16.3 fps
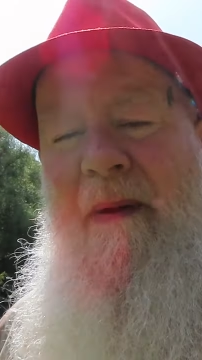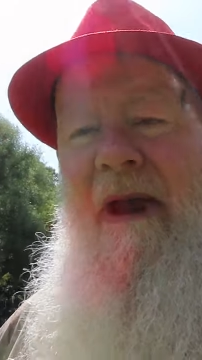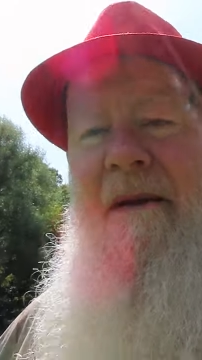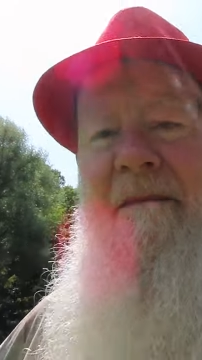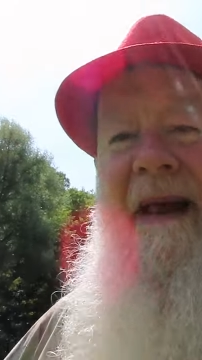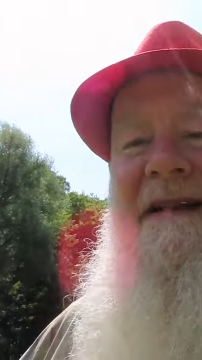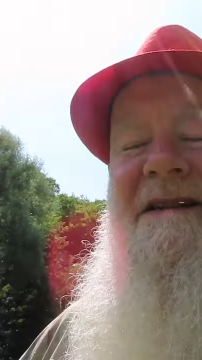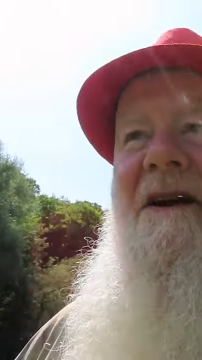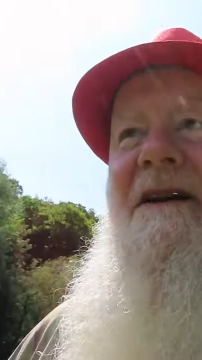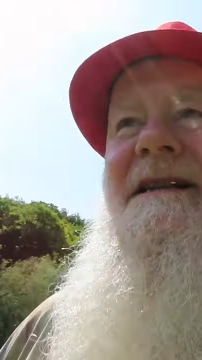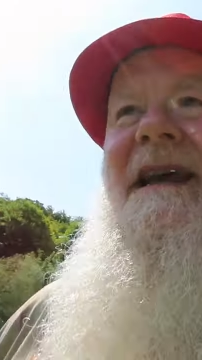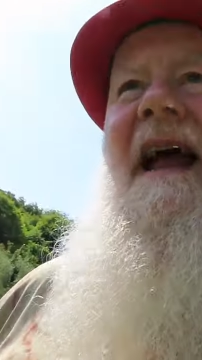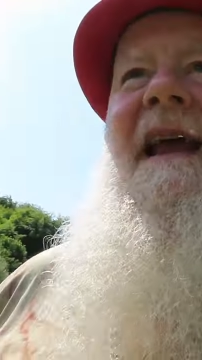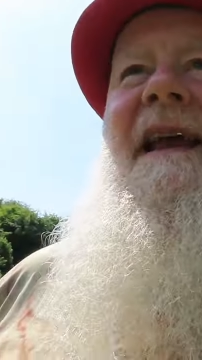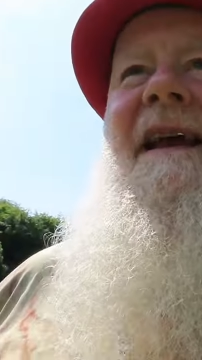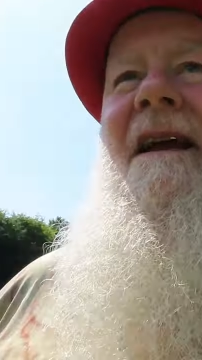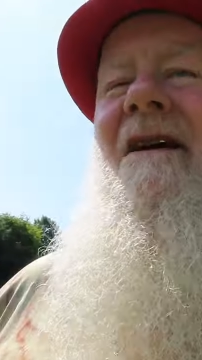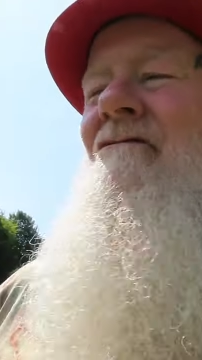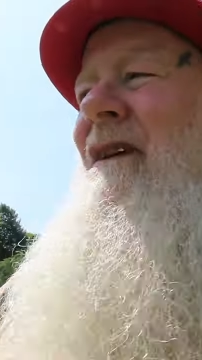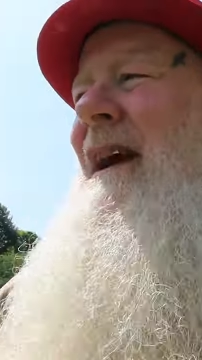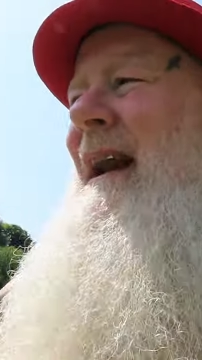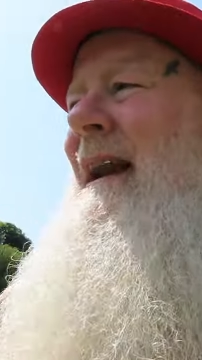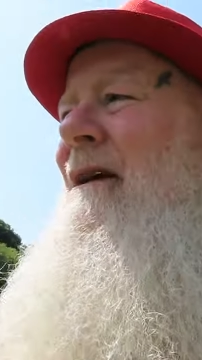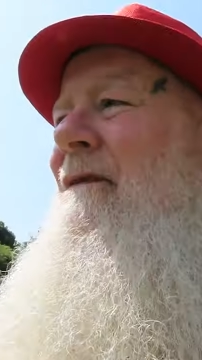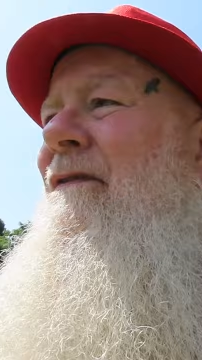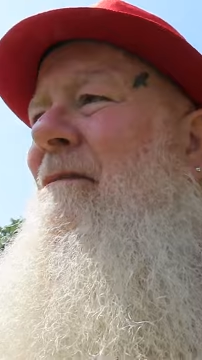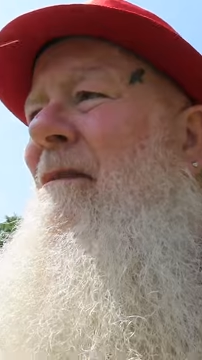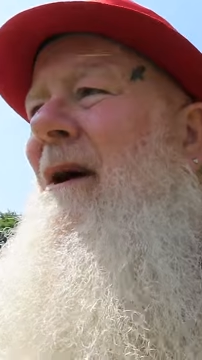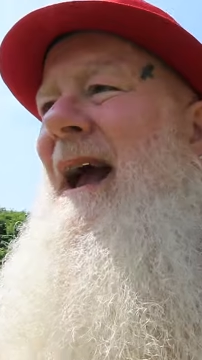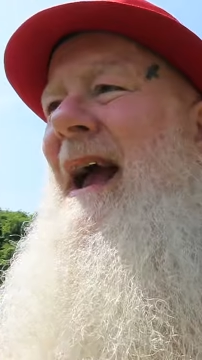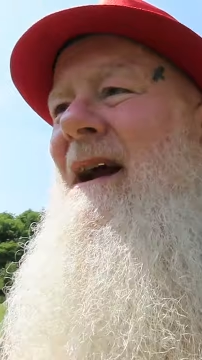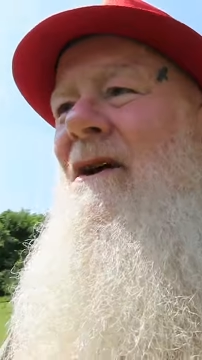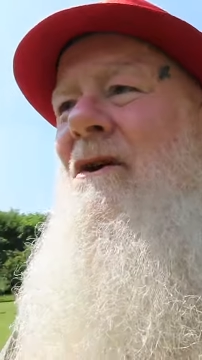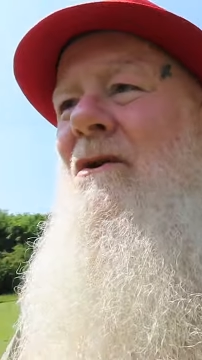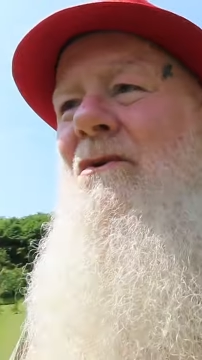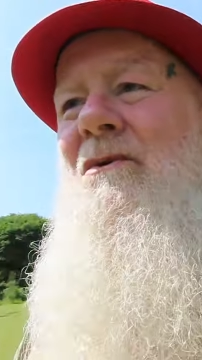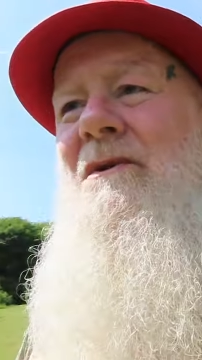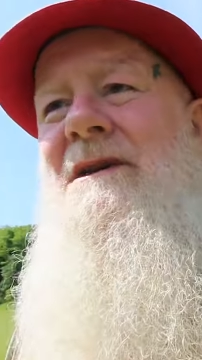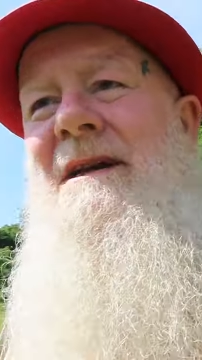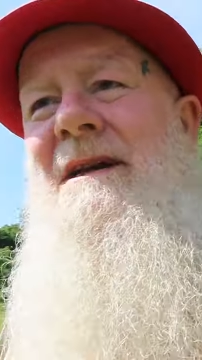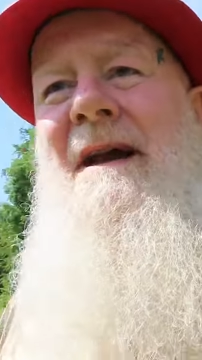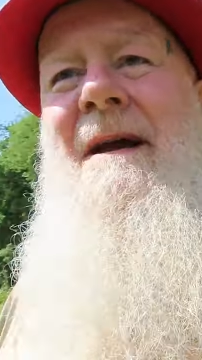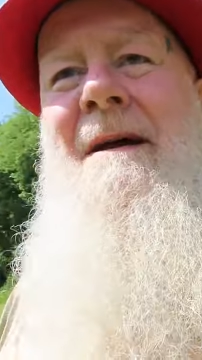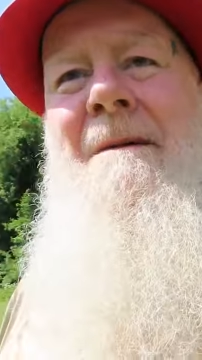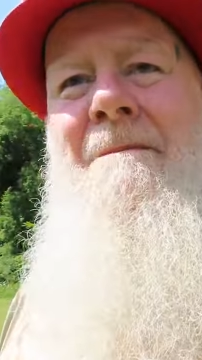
pain meds I take really are for my ankles,